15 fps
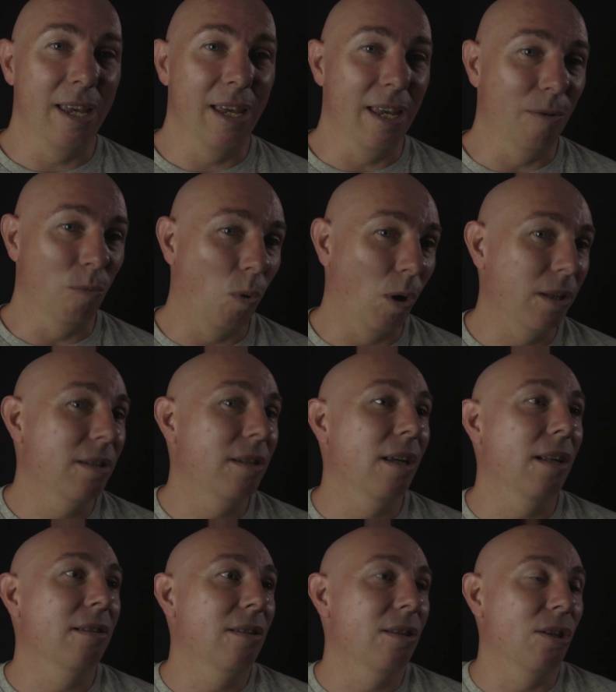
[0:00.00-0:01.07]
in one
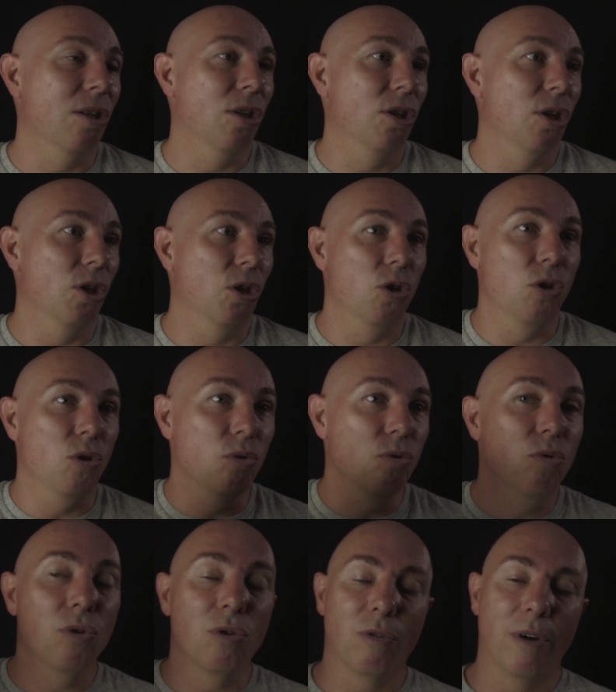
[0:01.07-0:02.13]
sense, the
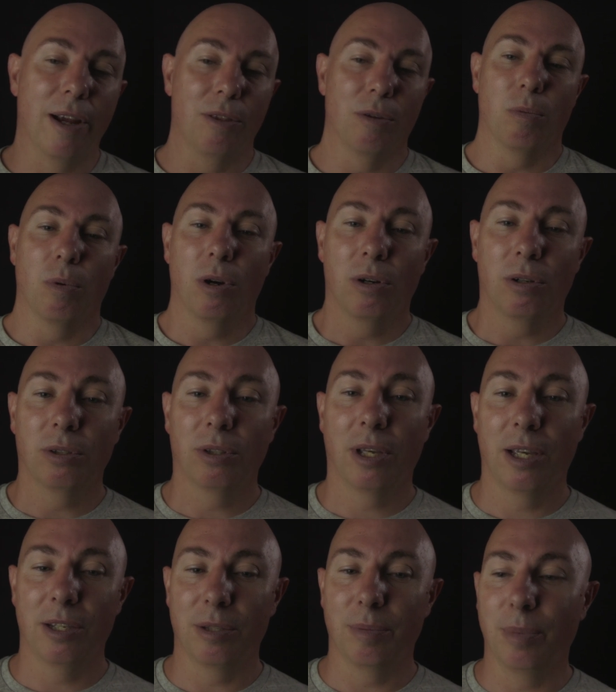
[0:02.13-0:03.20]
news around the world
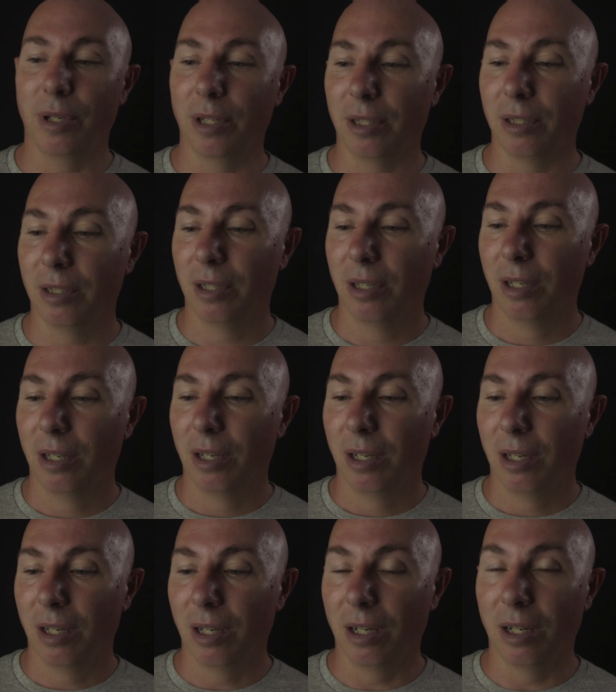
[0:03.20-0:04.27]
has been
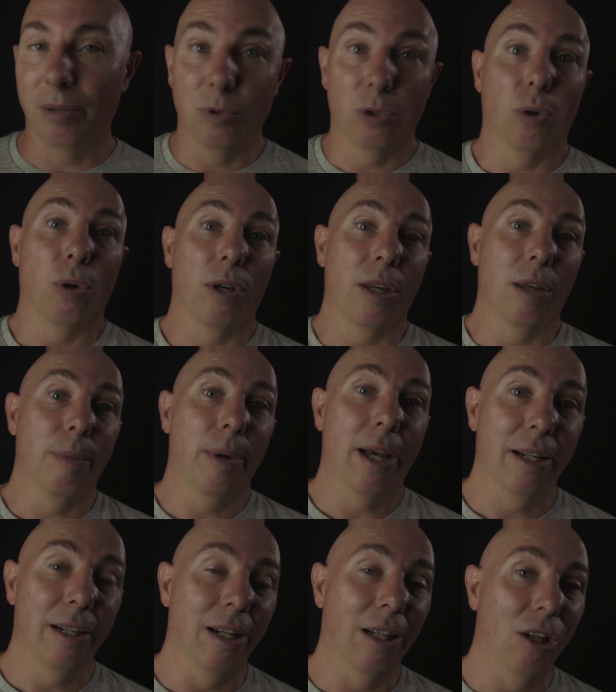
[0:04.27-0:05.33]
talking
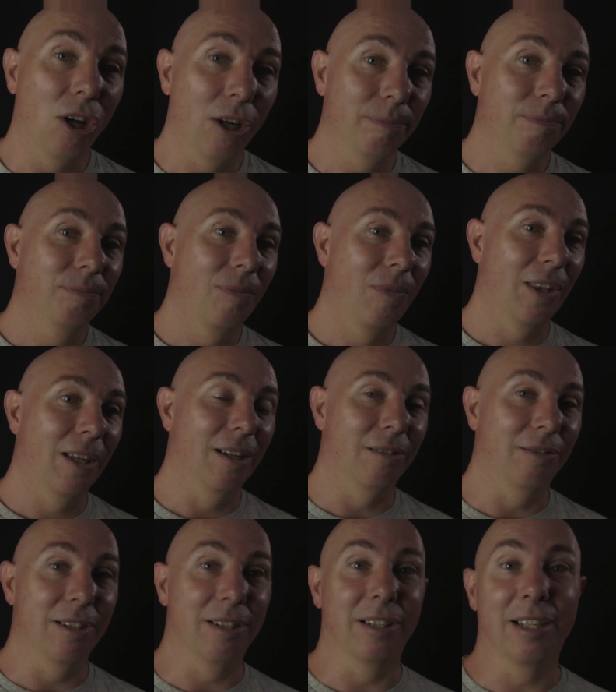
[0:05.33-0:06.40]
about it a lot.
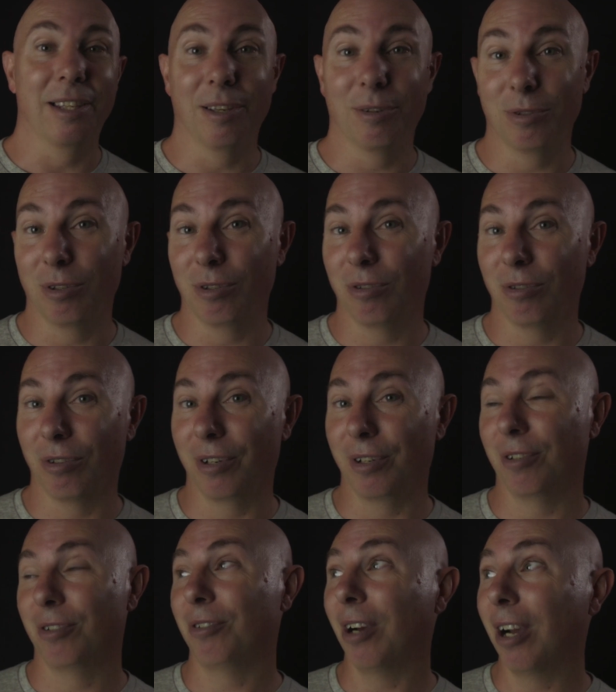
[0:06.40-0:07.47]
Recently, there was a story in
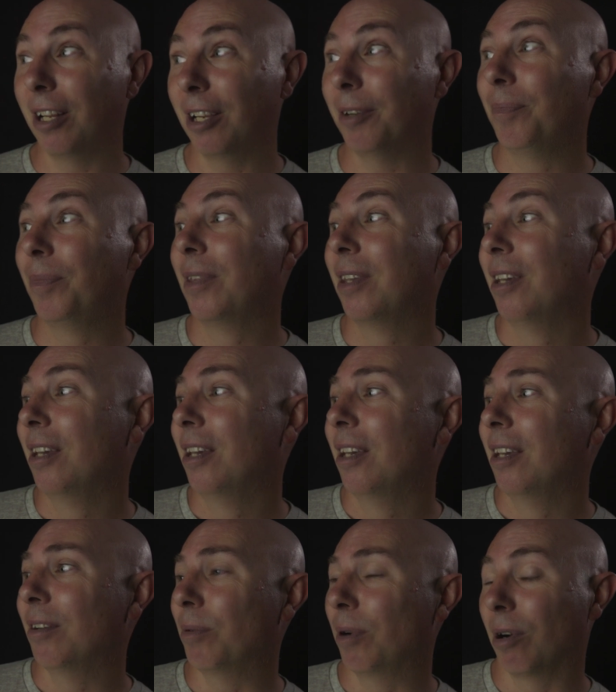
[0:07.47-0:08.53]
Australia
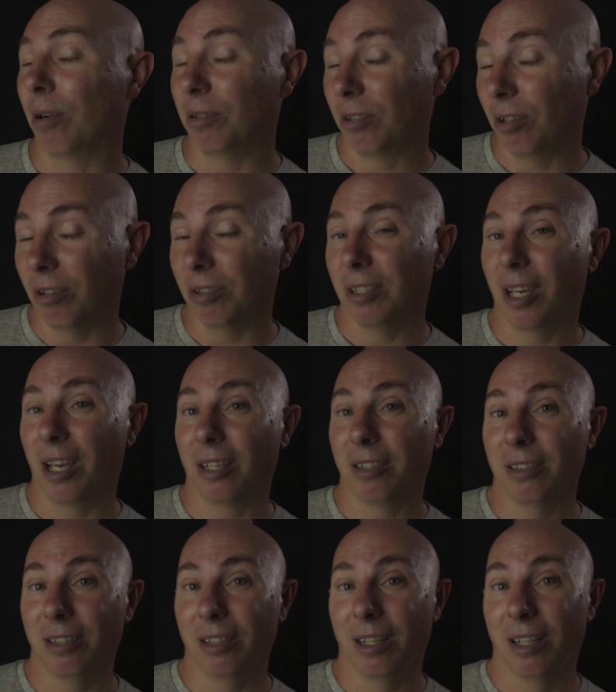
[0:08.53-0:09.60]
where I was
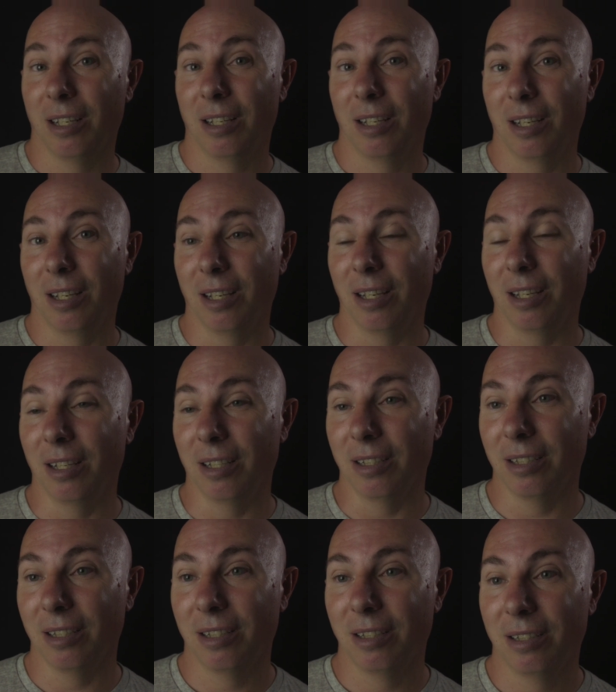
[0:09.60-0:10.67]
contacted, and